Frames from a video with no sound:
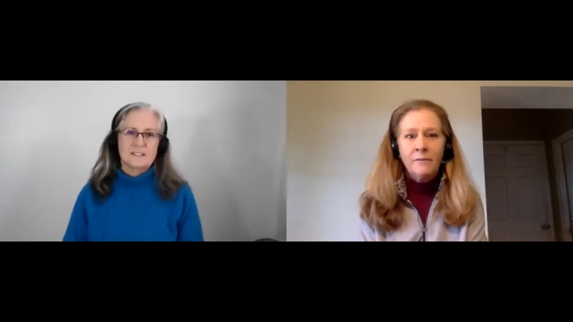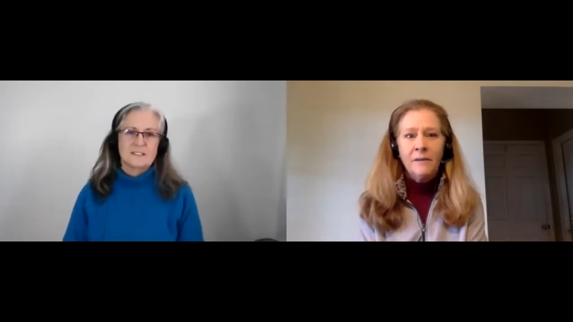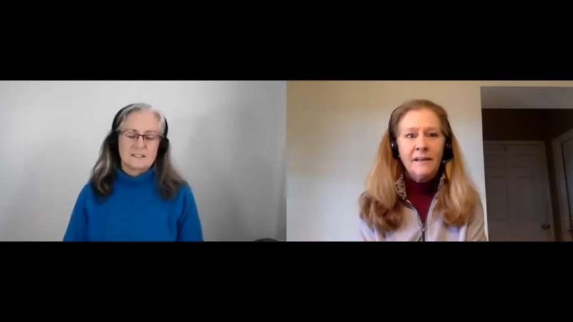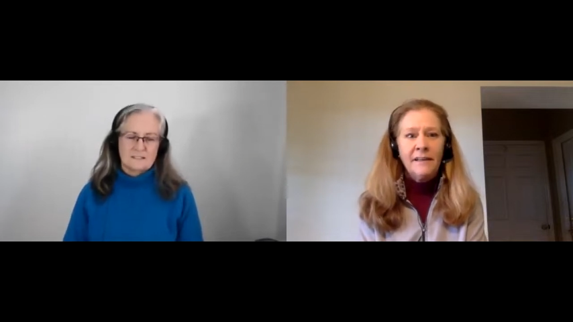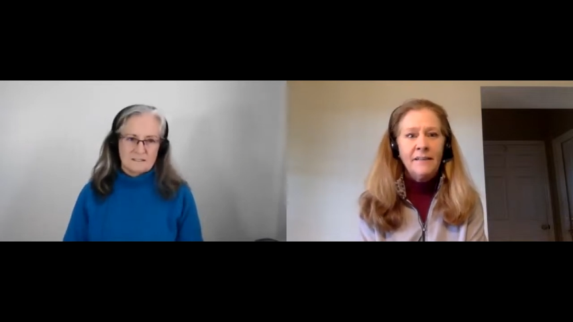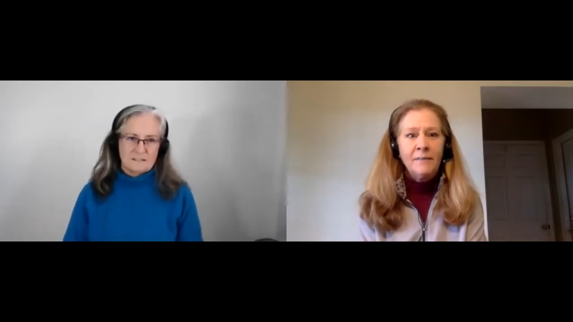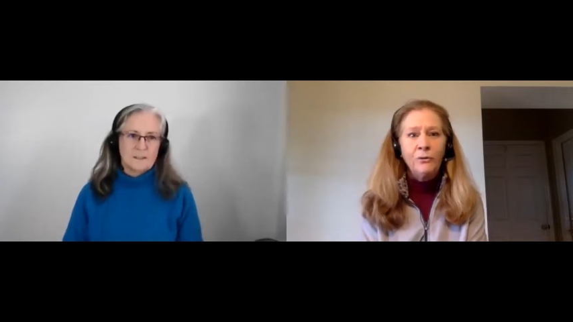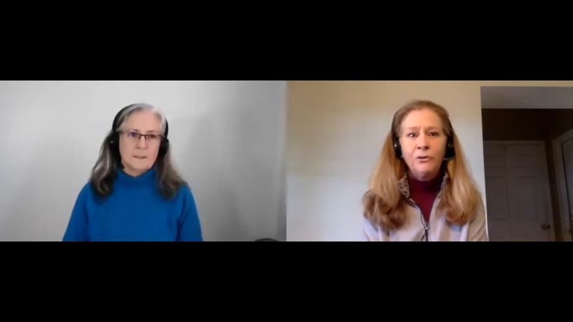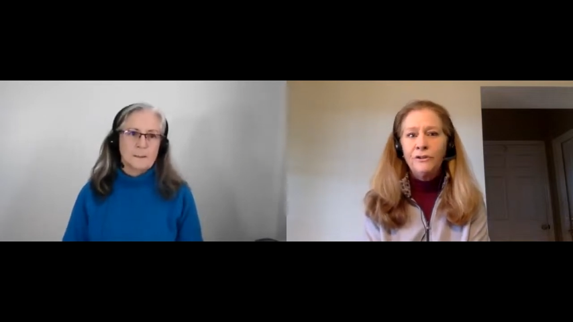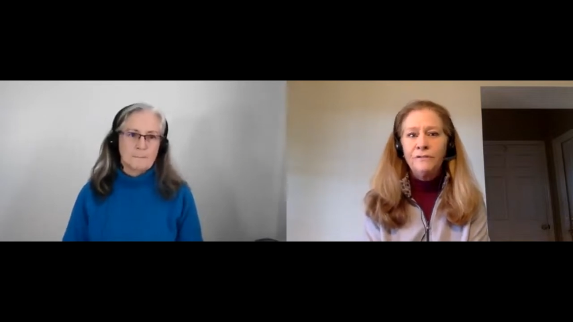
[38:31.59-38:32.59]
Speaker 1: a body in
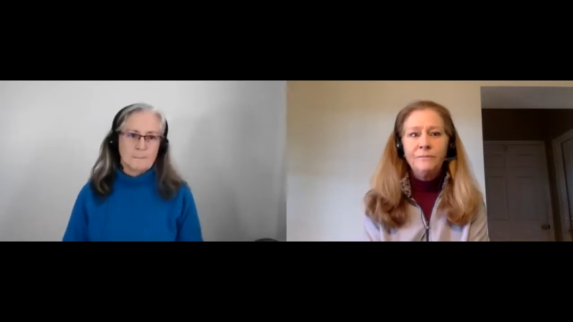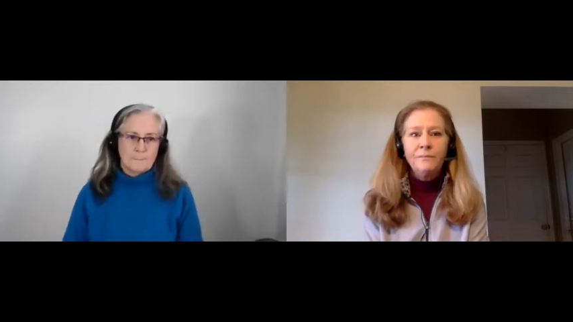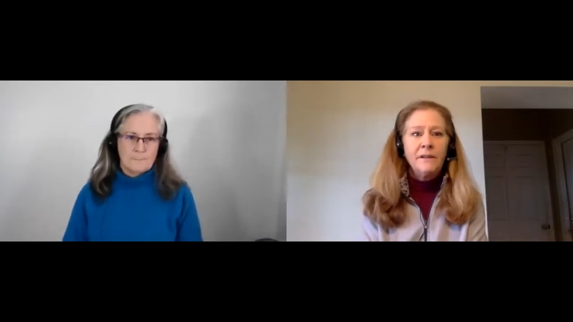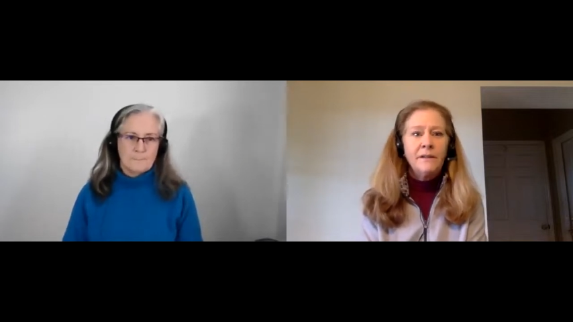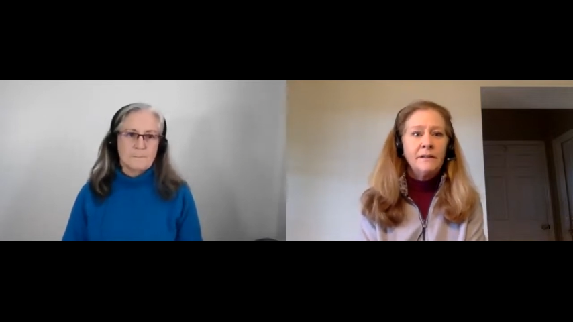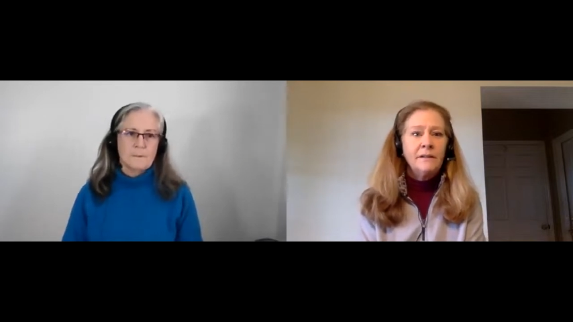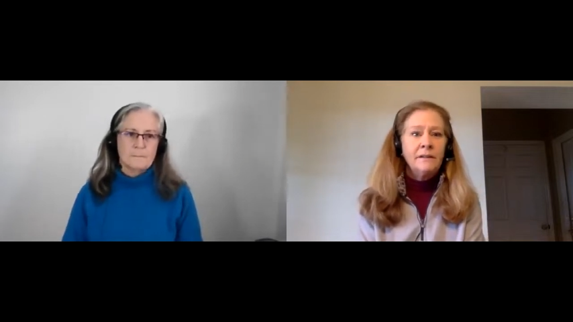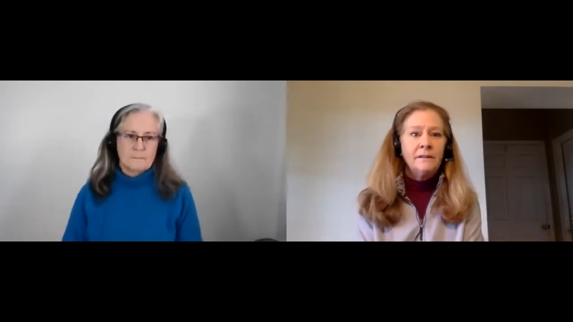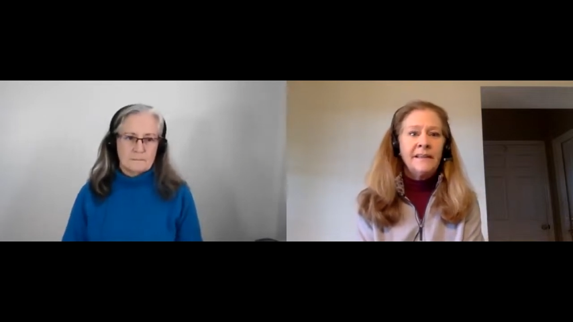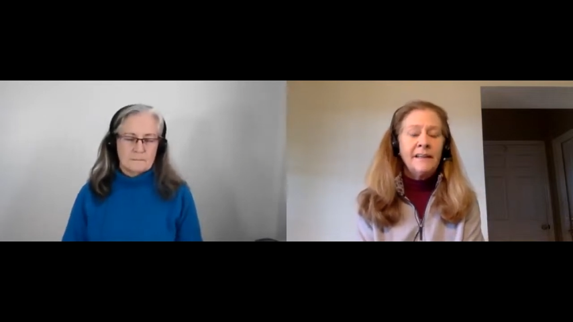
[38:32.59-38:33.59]
motion.
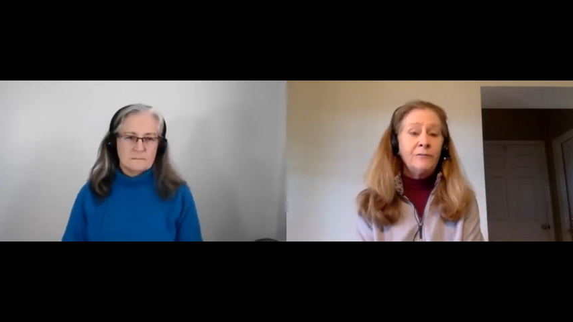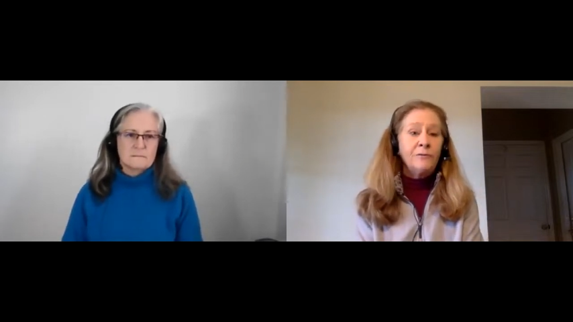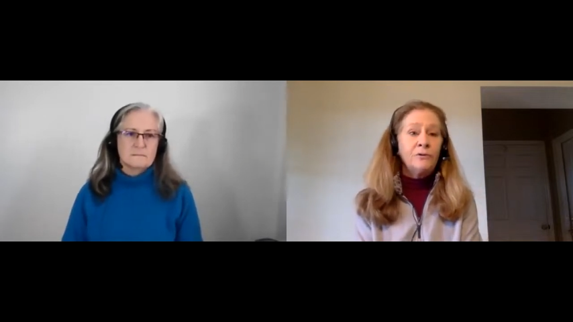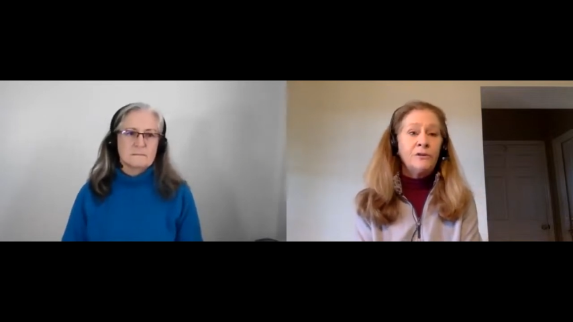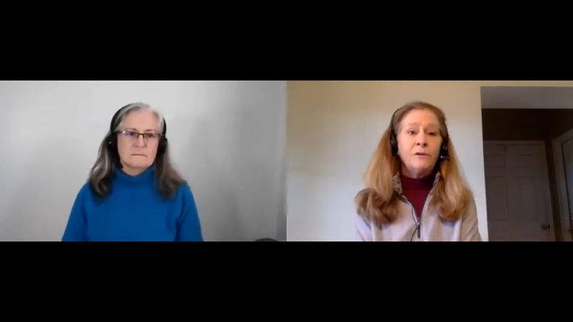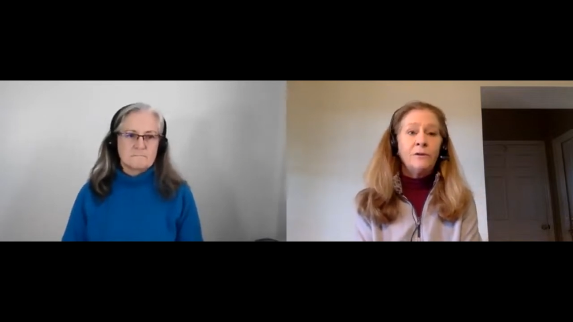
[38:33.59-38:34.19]
Like, first of